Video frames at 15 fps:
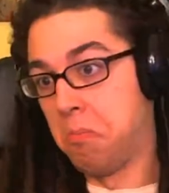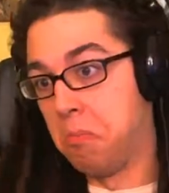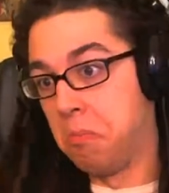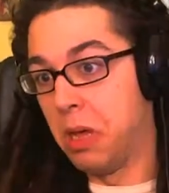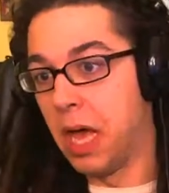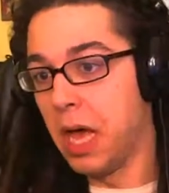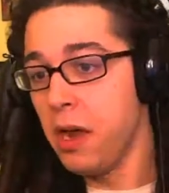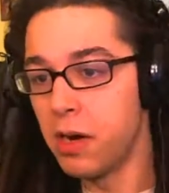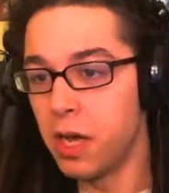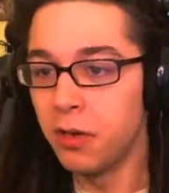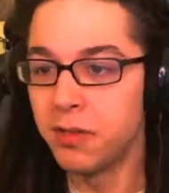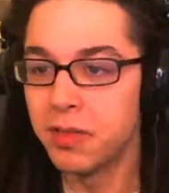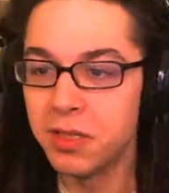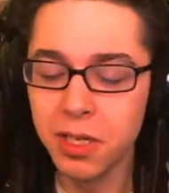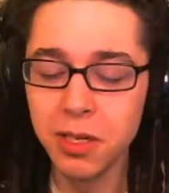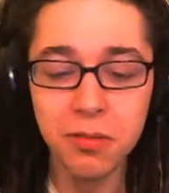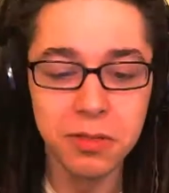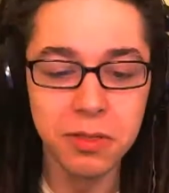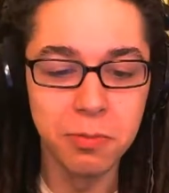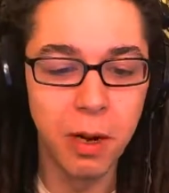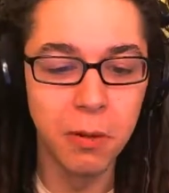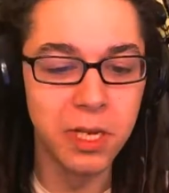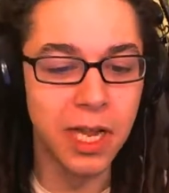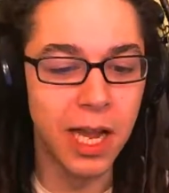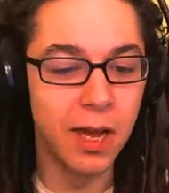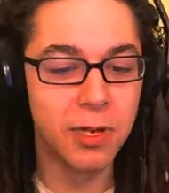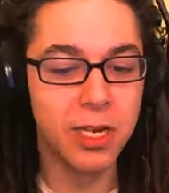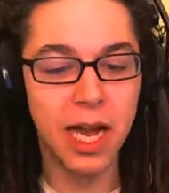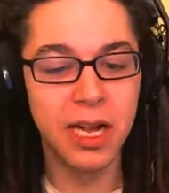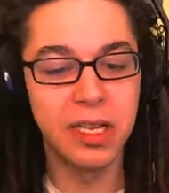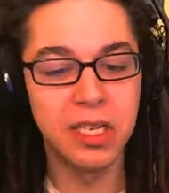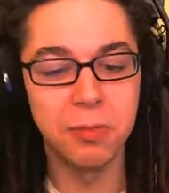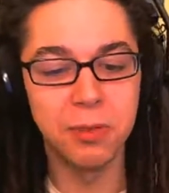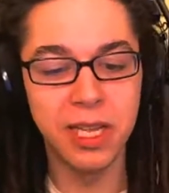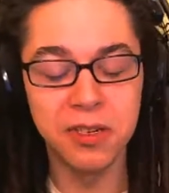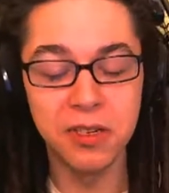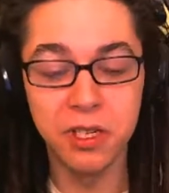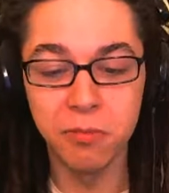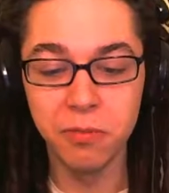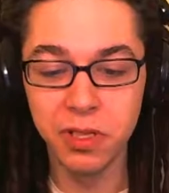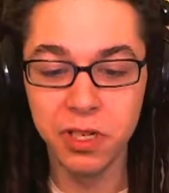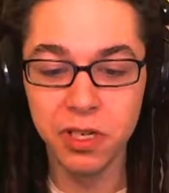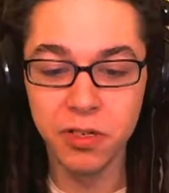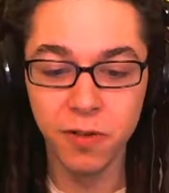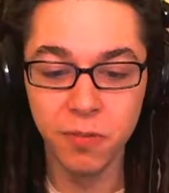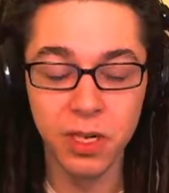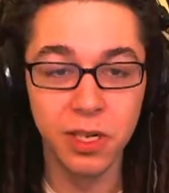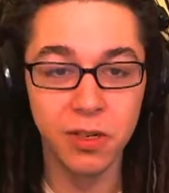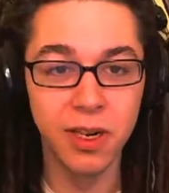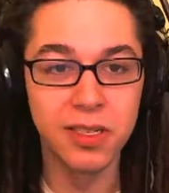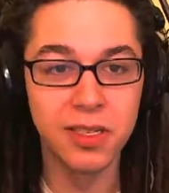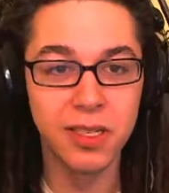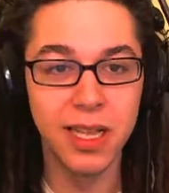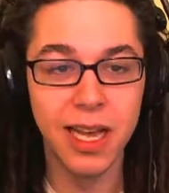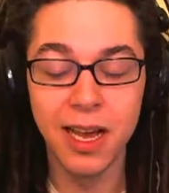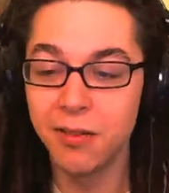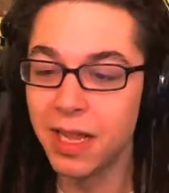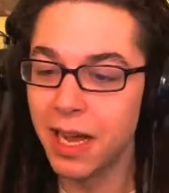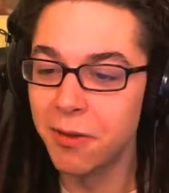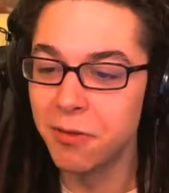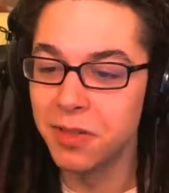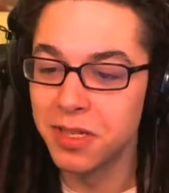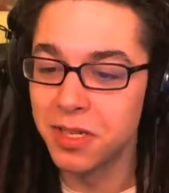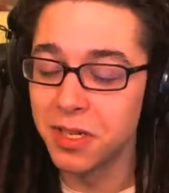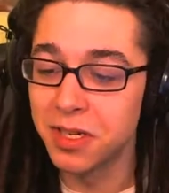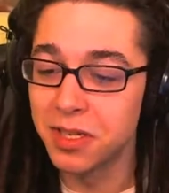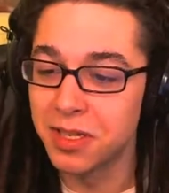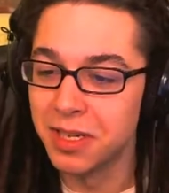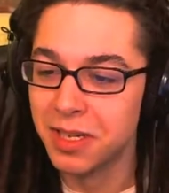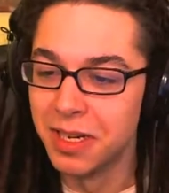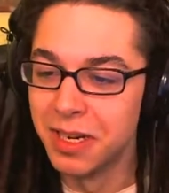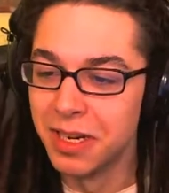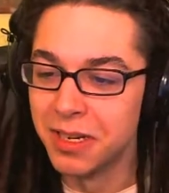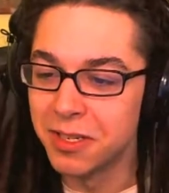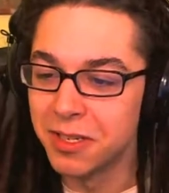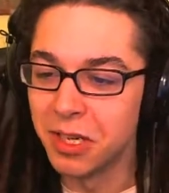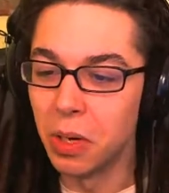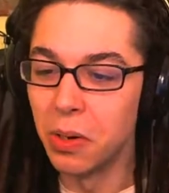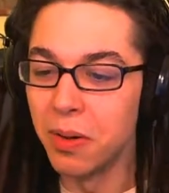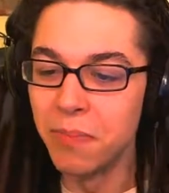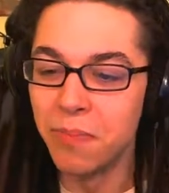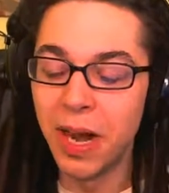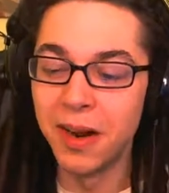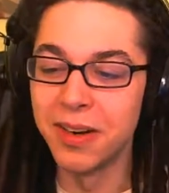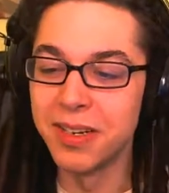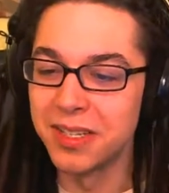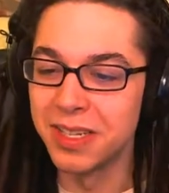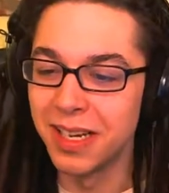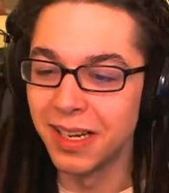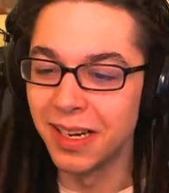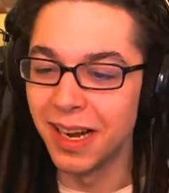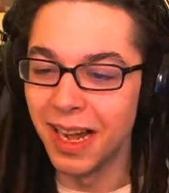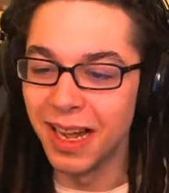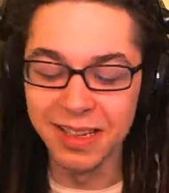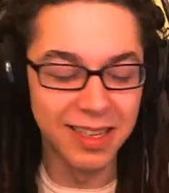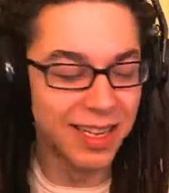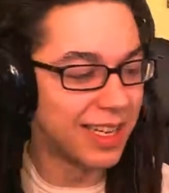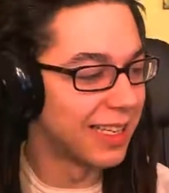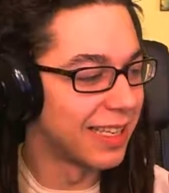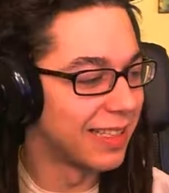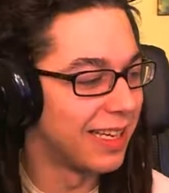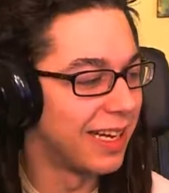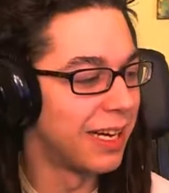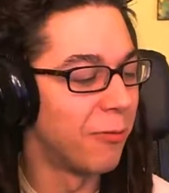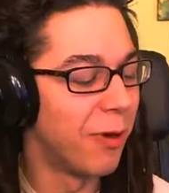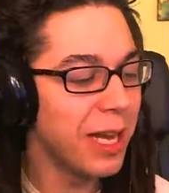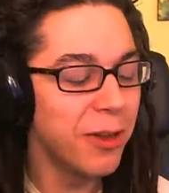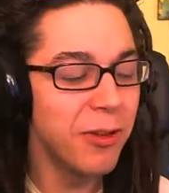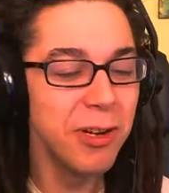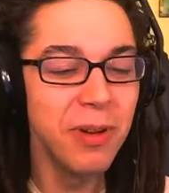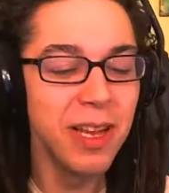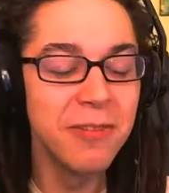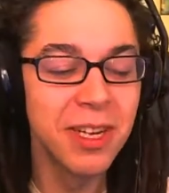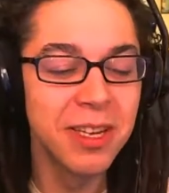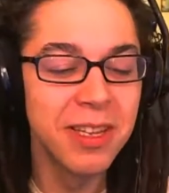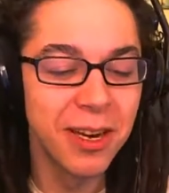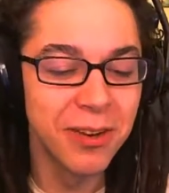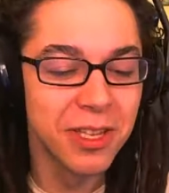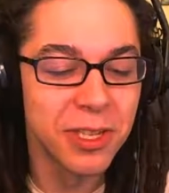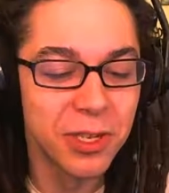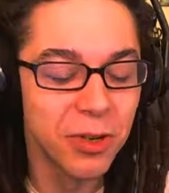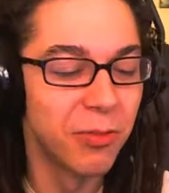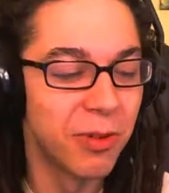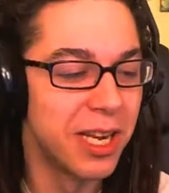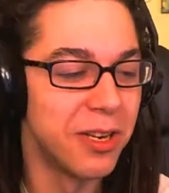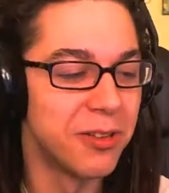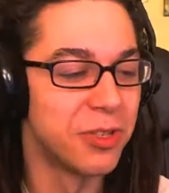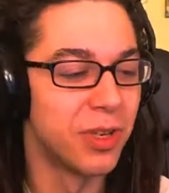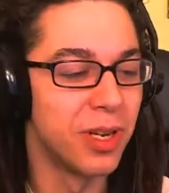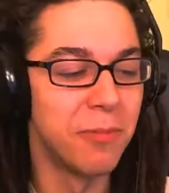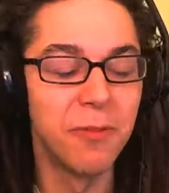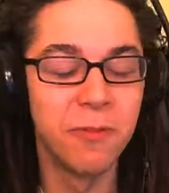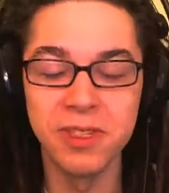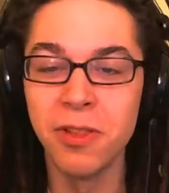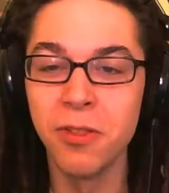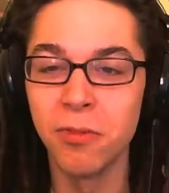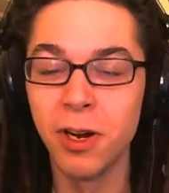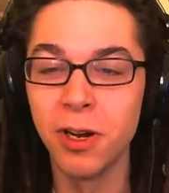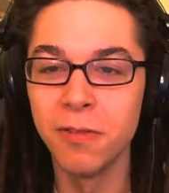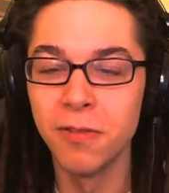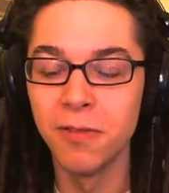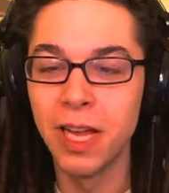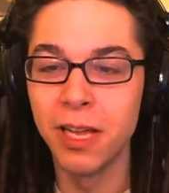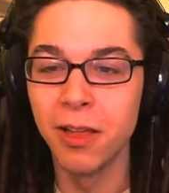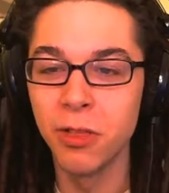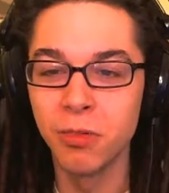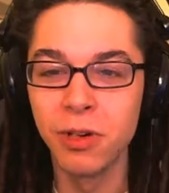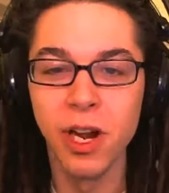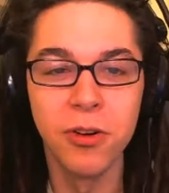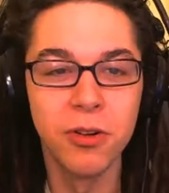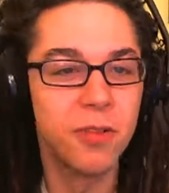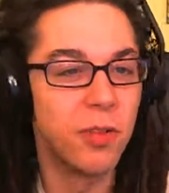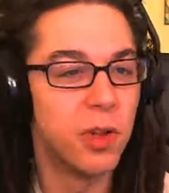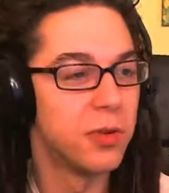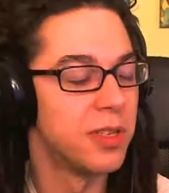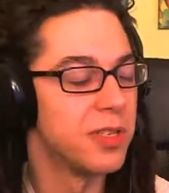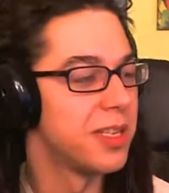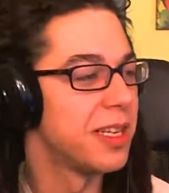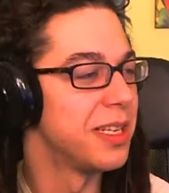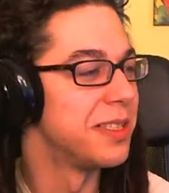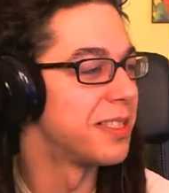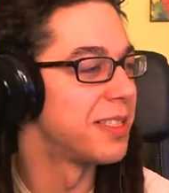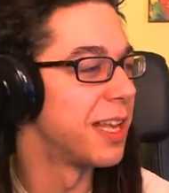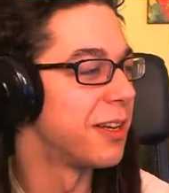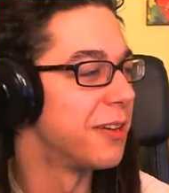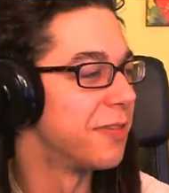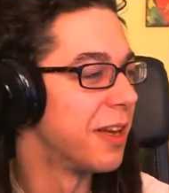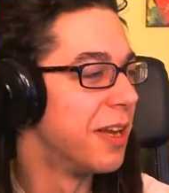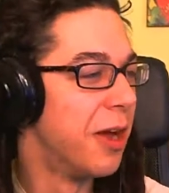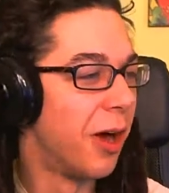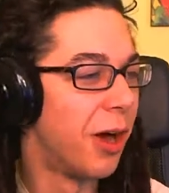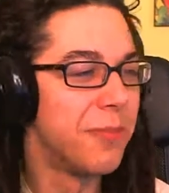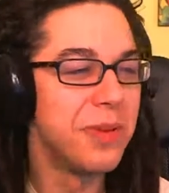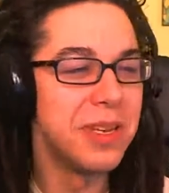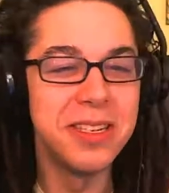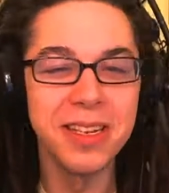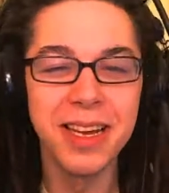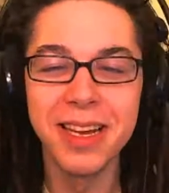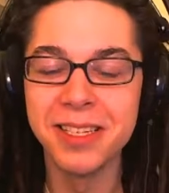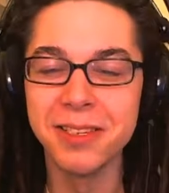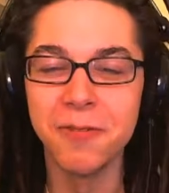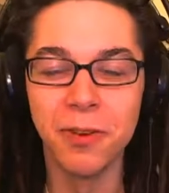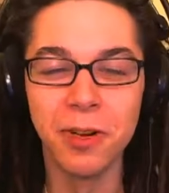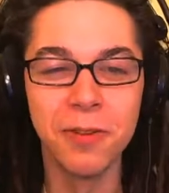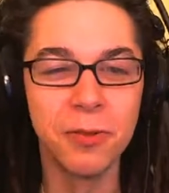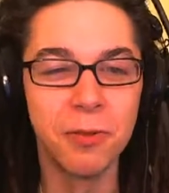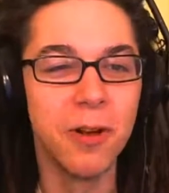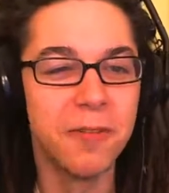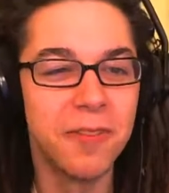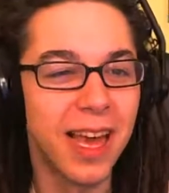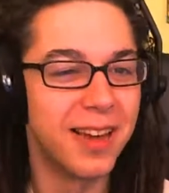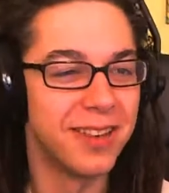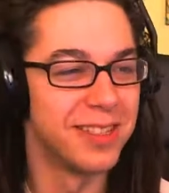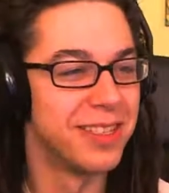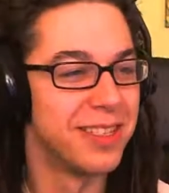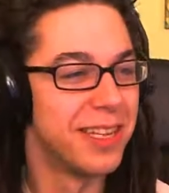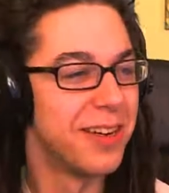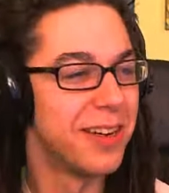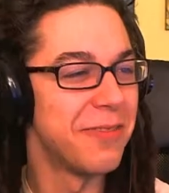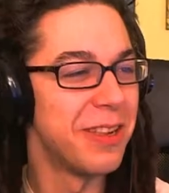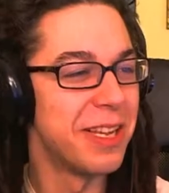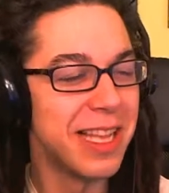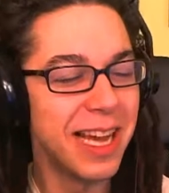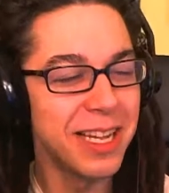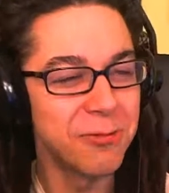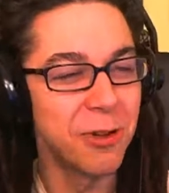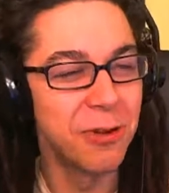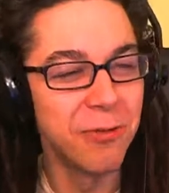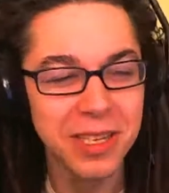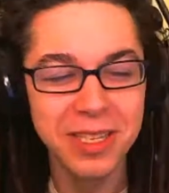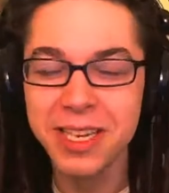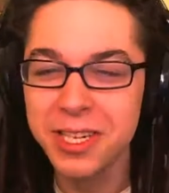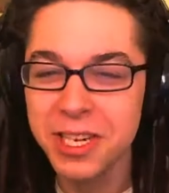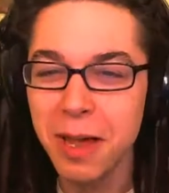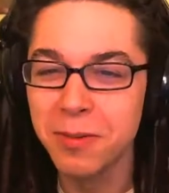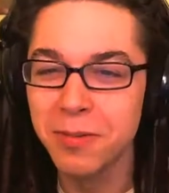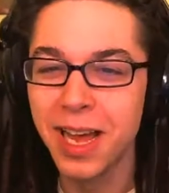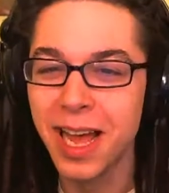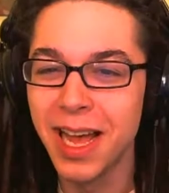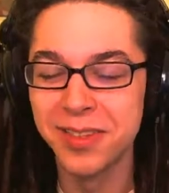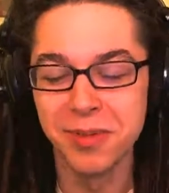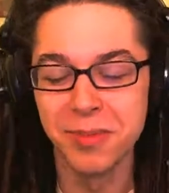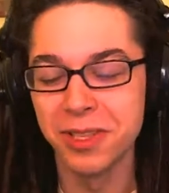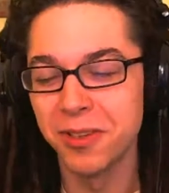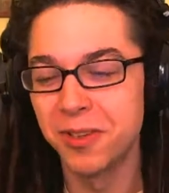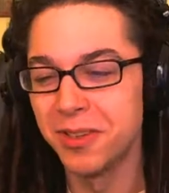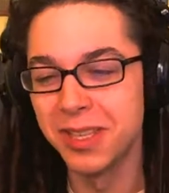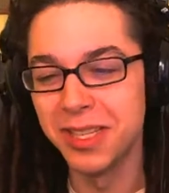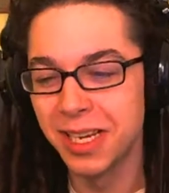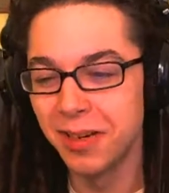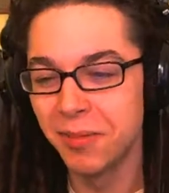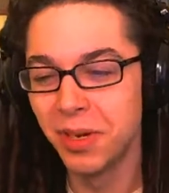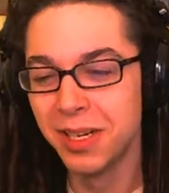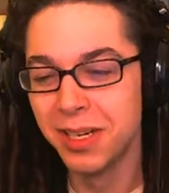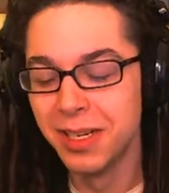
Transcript: I don't know. Still, it's probably common knowledge, but that shit really drove me crazy. That was just so embarrassing, and like, why couldn't we have done that on the Dota radio stream in front of like 300 viewers instead of on BTS in front of 12,000? You know what I mean? That's what really chapped my ass about the whole thing, but